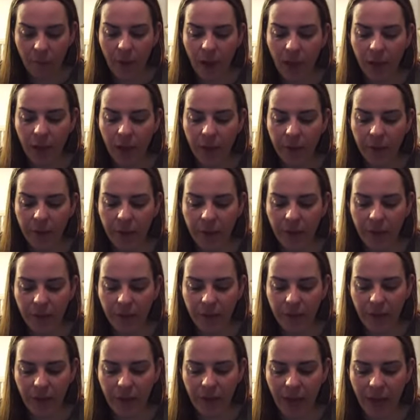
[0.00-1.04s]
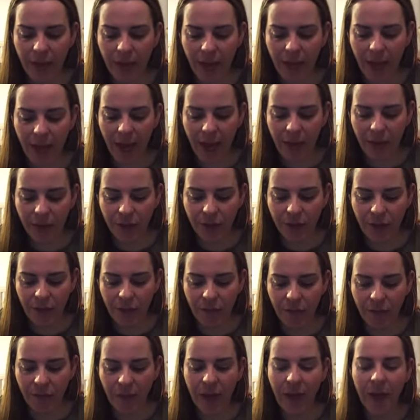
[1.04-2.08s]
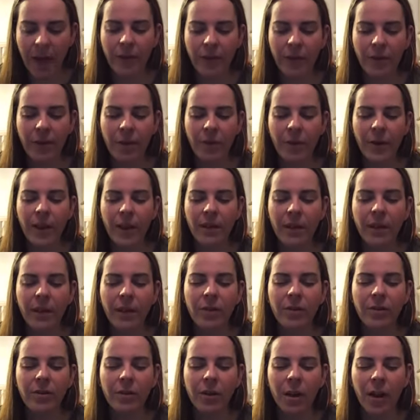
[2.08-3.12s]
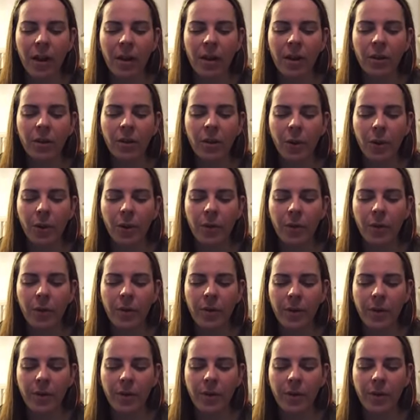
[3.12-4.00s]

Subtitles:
Allowing you to feel that connection and faith, knowing that you're not alone.